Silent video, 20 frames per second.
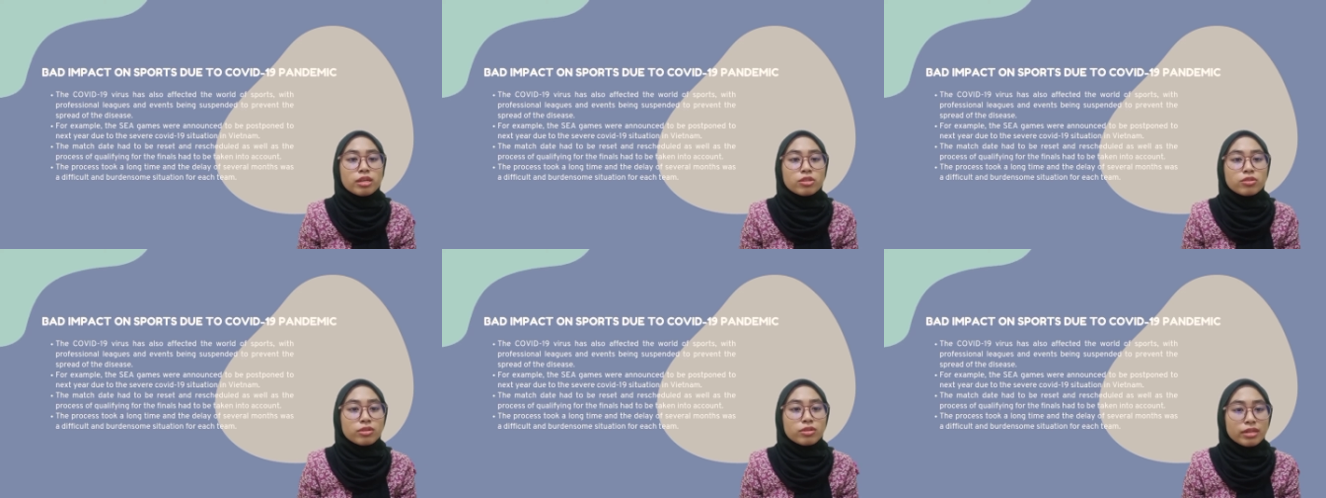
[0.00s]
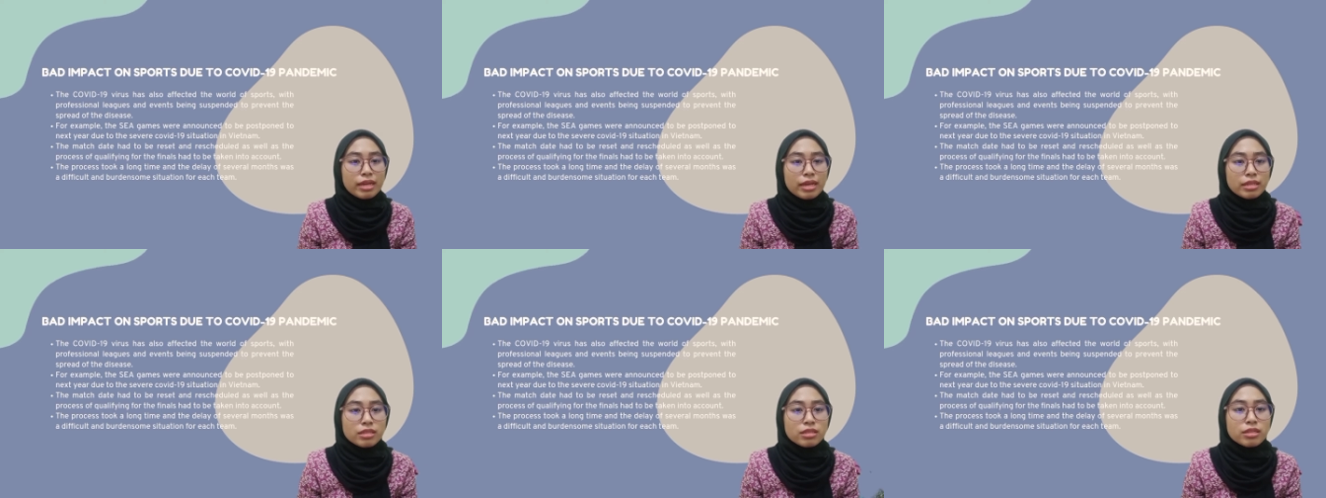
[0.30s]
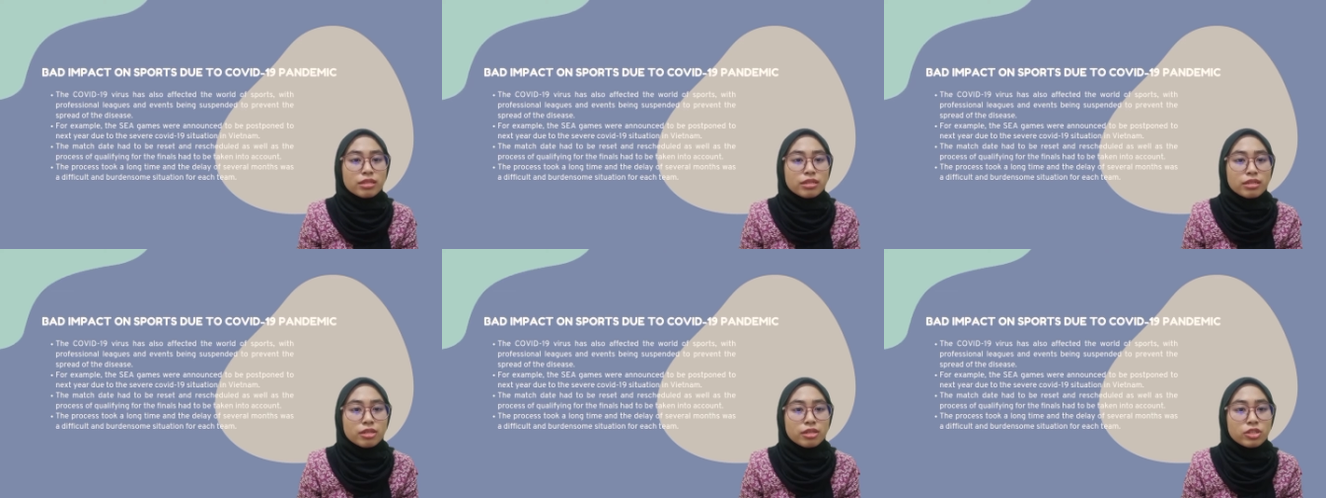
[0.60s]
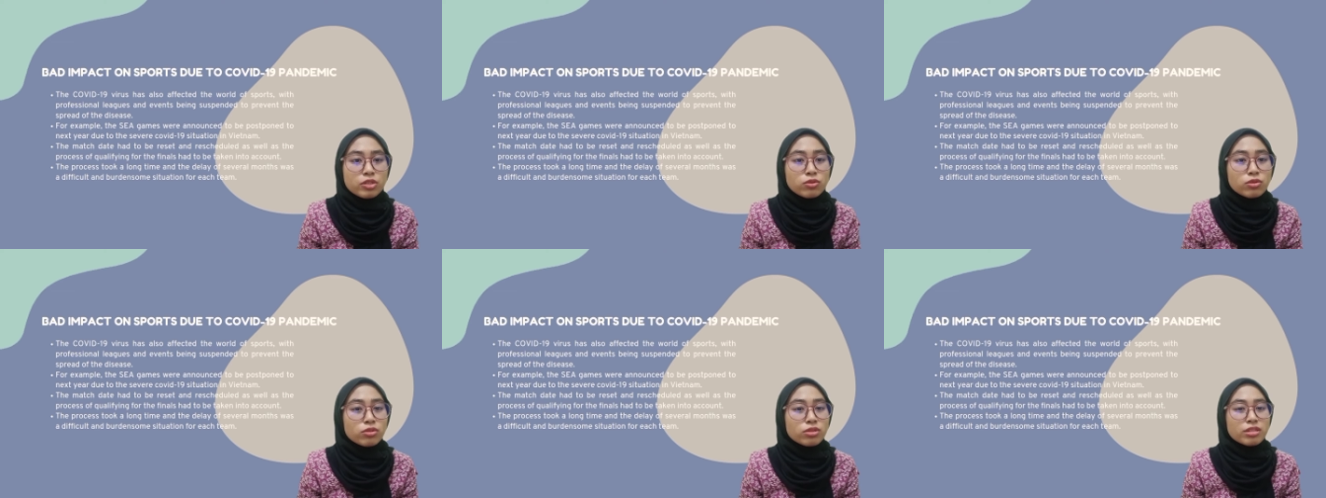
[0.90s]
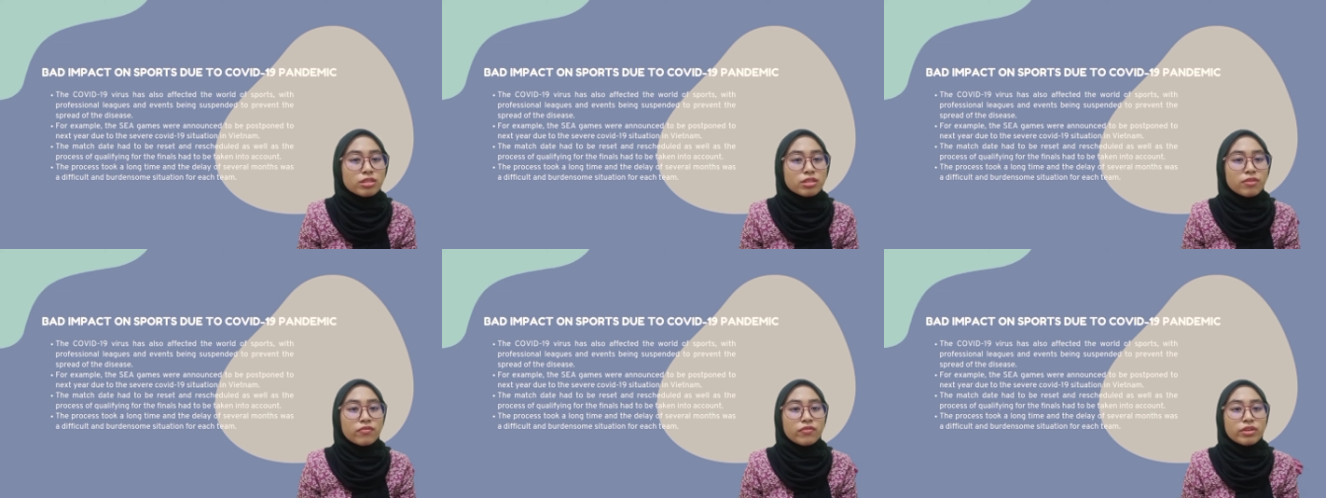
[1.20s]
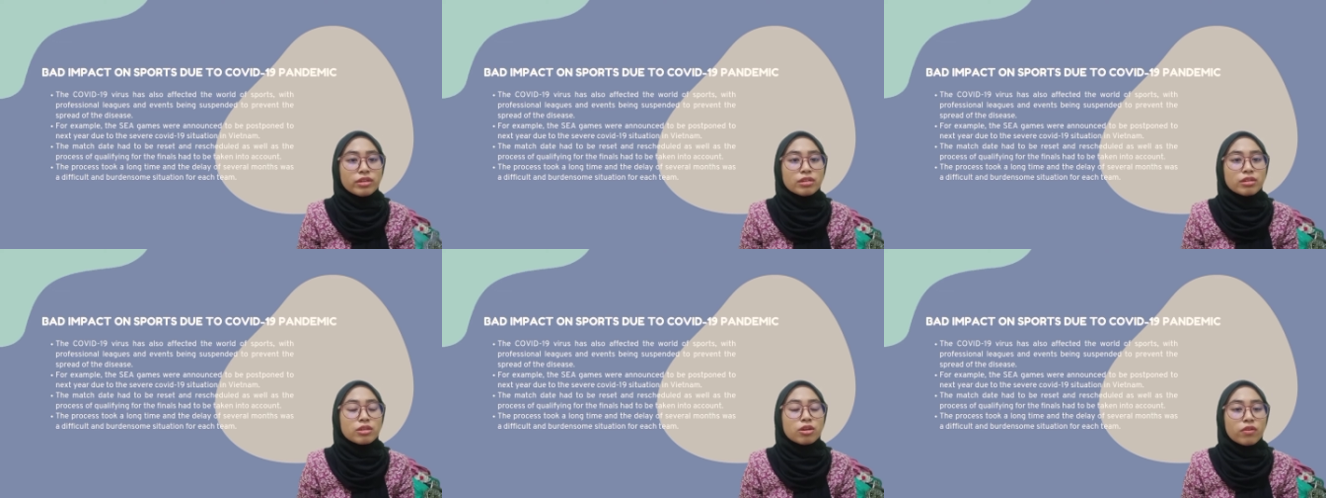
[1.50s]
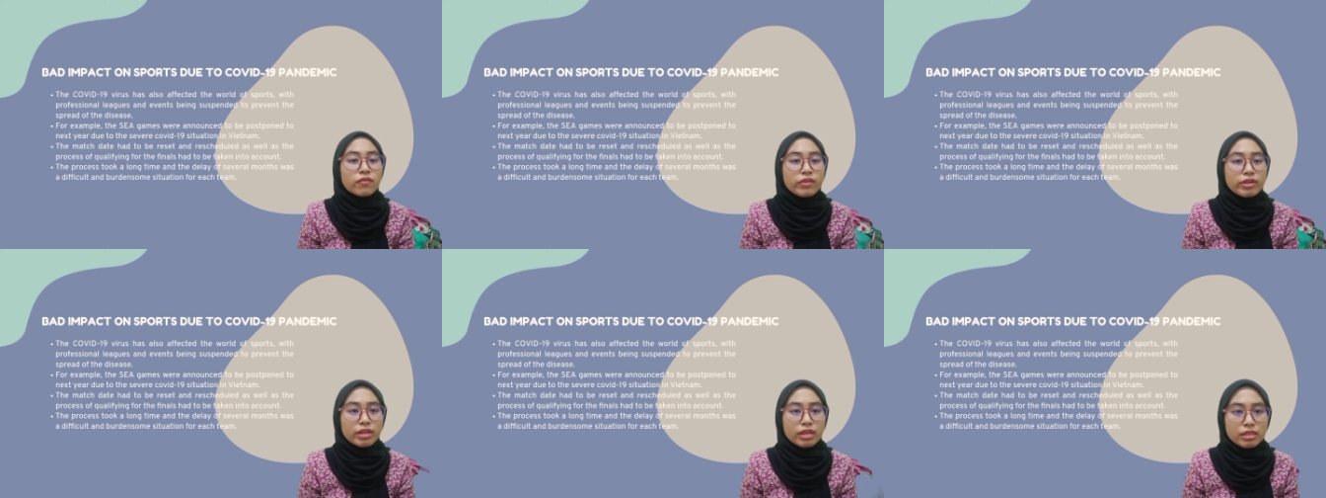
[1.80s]
to next year due to the severe
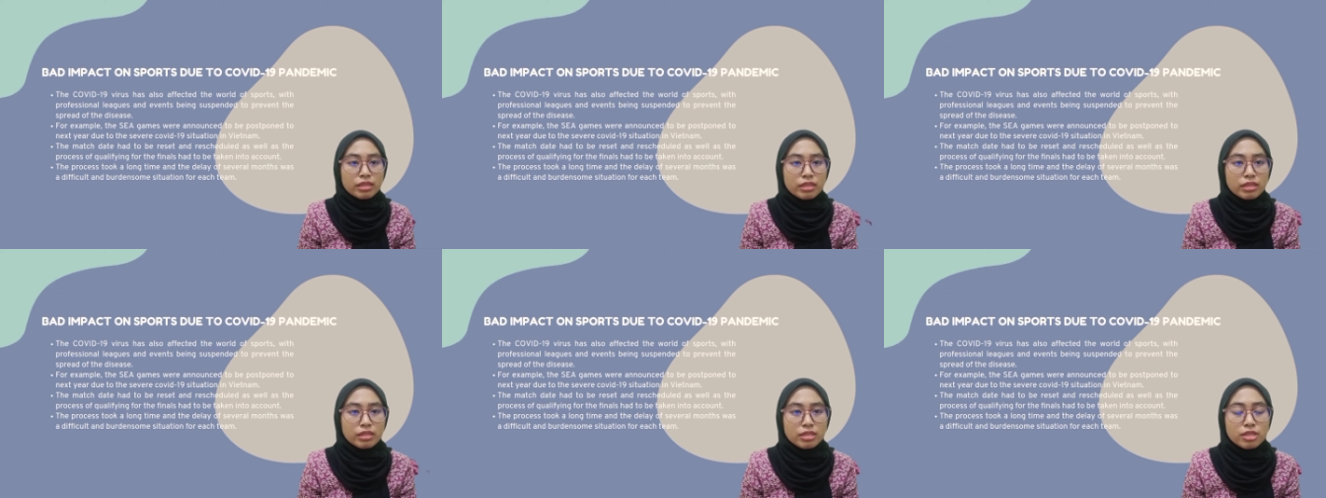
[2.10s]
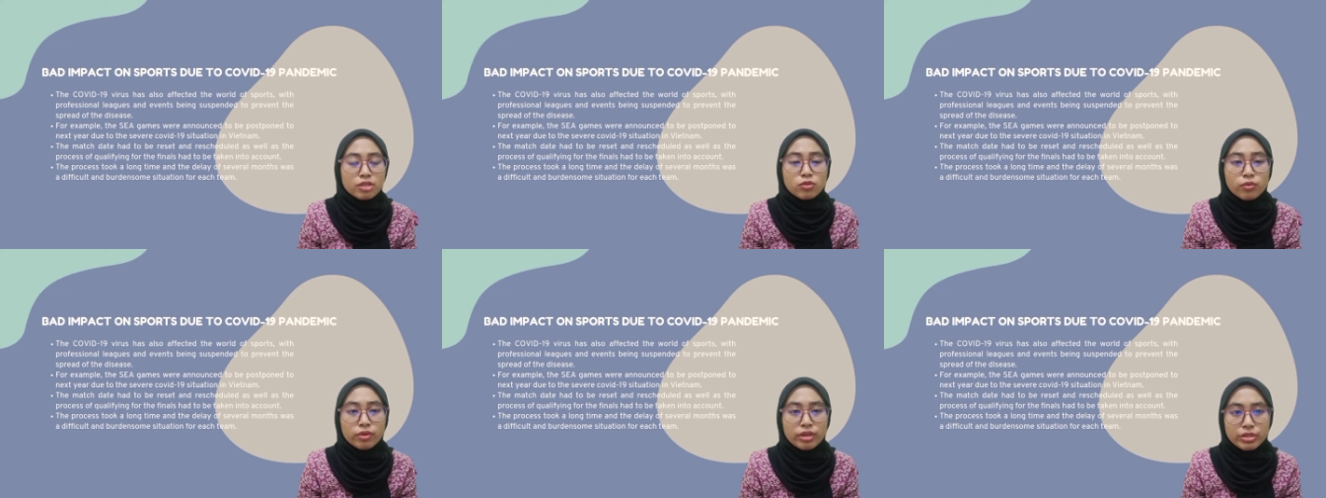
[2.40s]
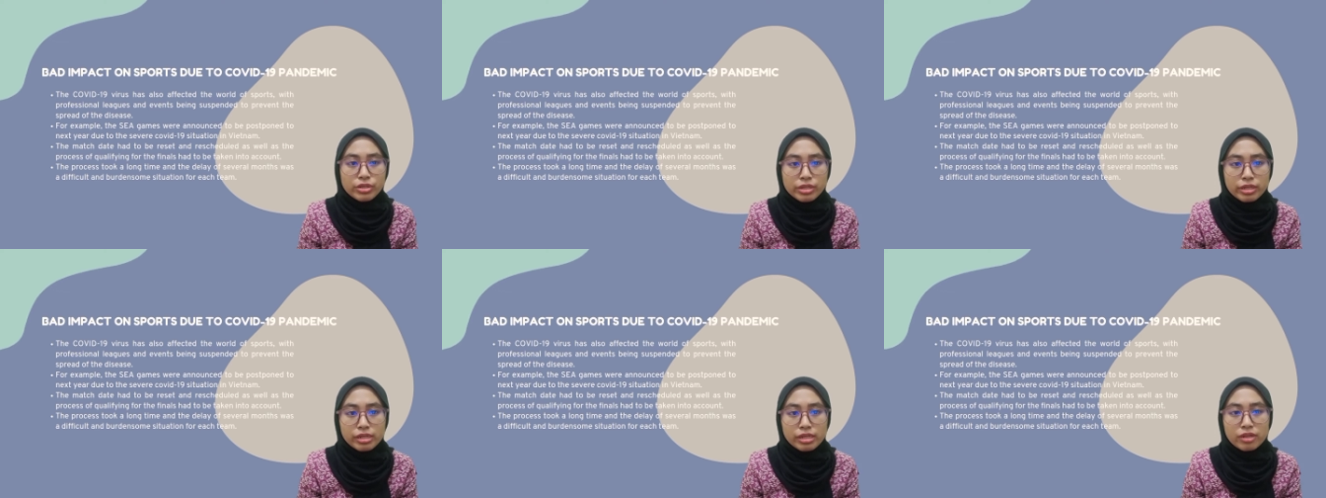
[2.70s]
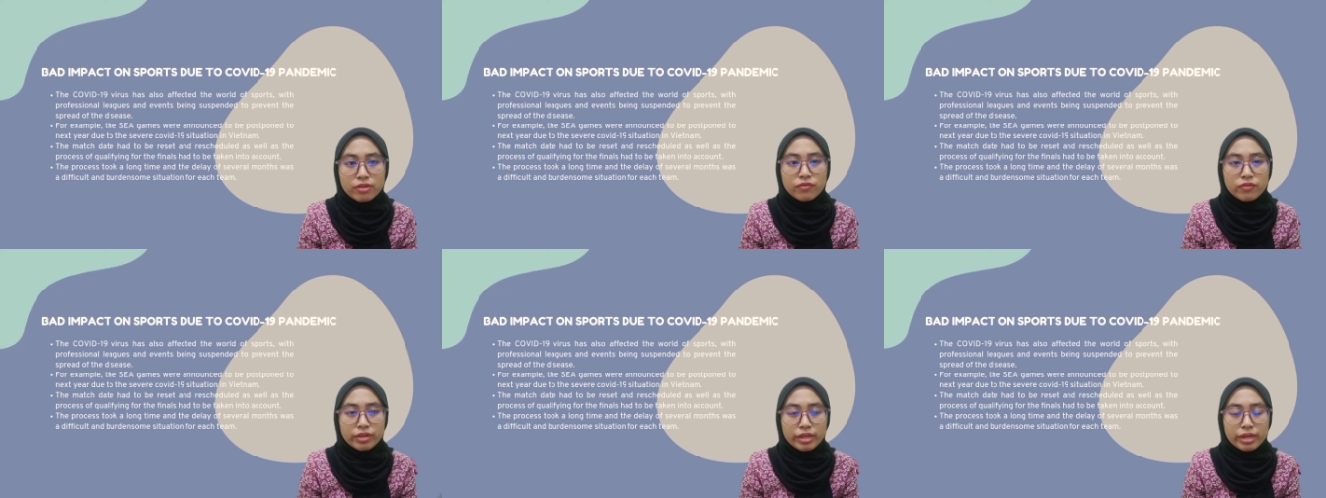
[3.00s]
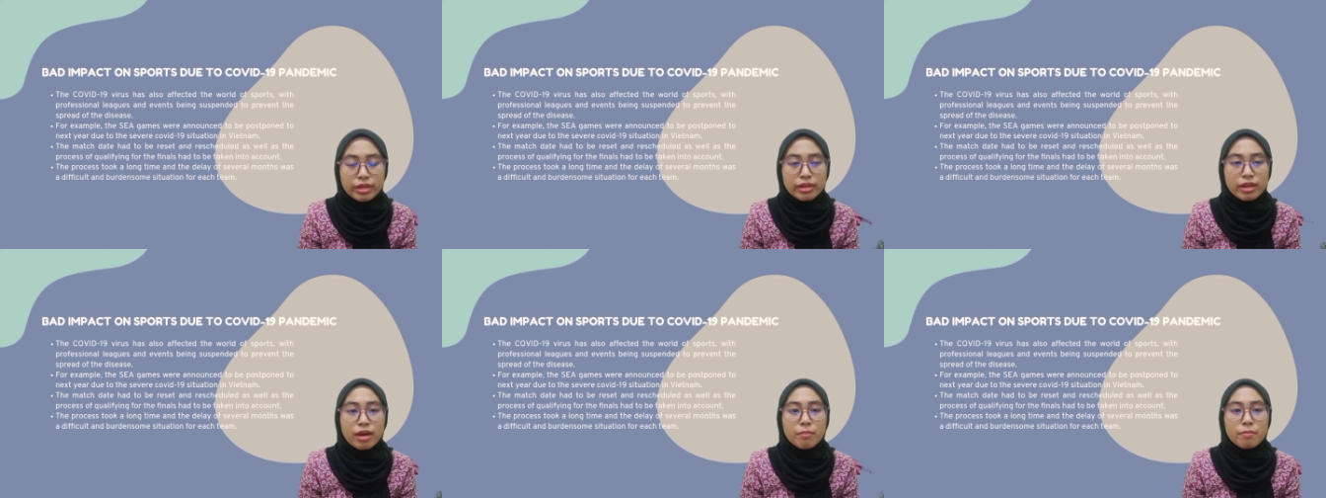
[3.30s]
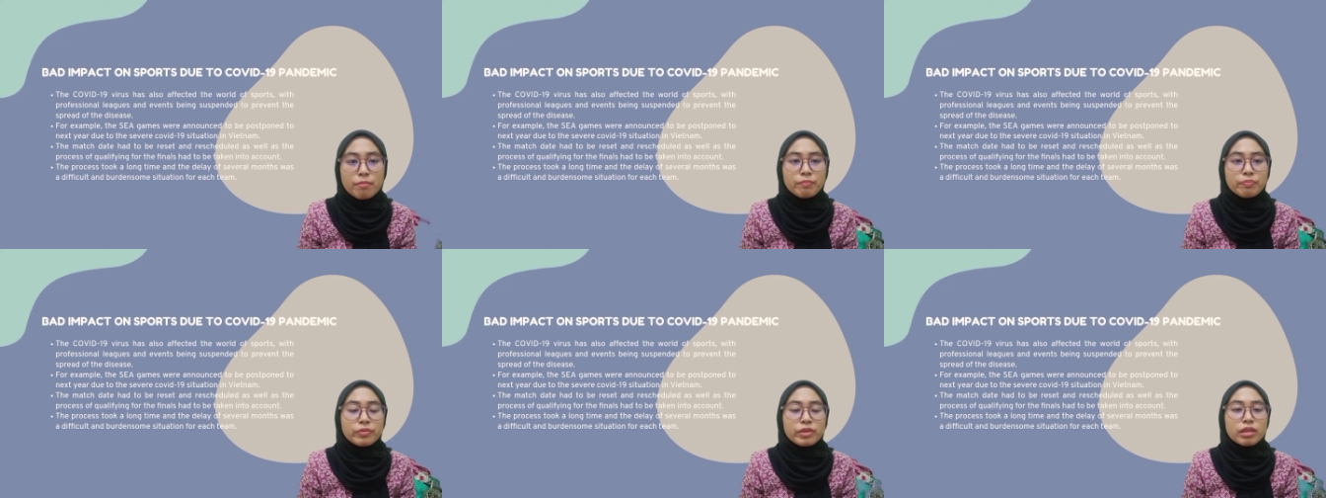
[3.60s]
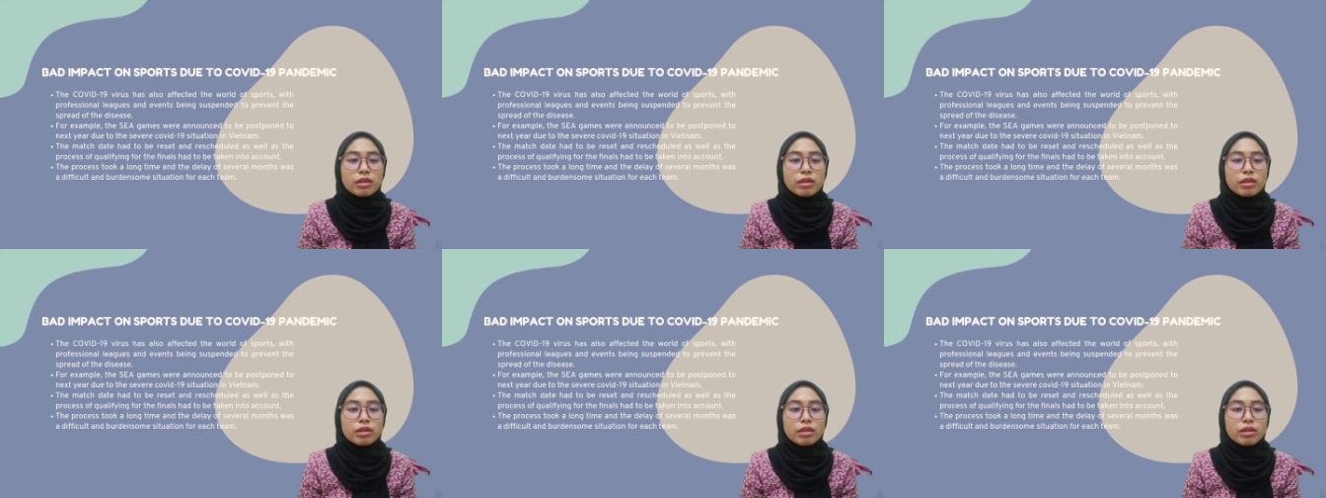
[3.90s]
COVID-19 situation in Vietnam.